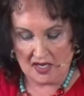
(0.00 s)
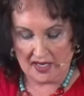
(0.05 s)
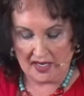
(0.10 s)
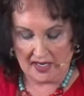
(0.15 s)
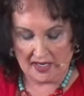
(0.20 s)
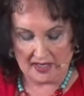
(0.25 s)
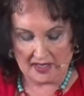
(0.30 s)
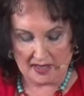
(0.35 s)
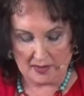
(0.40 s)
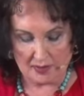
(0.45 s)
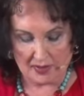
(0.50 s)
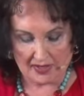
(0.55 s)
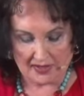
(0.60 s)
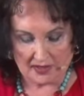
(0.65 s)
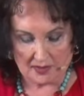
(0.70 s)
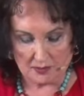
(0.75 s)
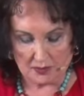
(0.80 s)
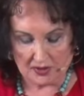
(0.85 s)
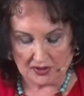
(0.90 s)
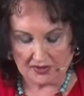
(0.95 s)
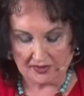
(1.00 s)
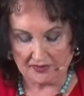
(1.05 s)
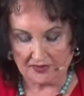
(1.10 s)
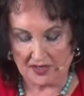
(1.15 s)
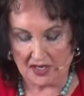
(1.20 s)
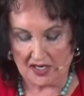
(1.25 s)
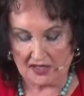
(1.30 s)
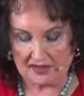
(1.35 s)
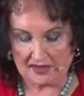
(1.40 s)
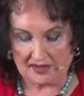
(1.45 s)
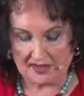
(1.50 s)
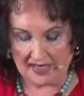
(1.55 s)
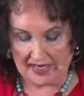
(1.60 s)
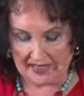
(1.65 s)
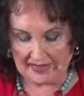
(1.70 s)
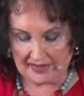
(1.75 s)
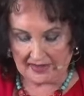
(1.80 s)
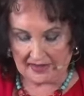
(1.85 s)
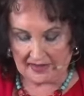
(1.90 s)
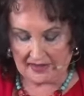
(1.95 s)
And I bought the book of, on
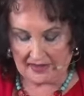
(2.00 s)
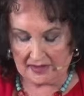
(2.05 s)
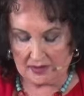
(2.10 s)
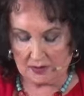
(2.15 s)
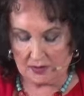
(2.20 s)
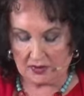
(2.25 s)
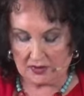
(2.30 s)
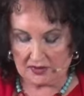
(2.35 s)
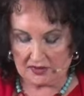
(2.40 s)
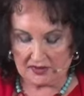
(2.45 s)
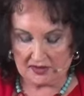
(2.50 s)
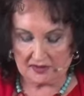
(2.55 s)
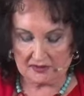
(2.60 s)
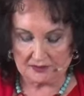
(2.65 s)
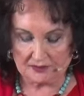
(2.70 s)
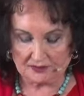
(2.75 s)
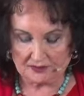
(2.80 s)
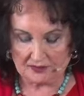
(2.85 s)
signs and symbols.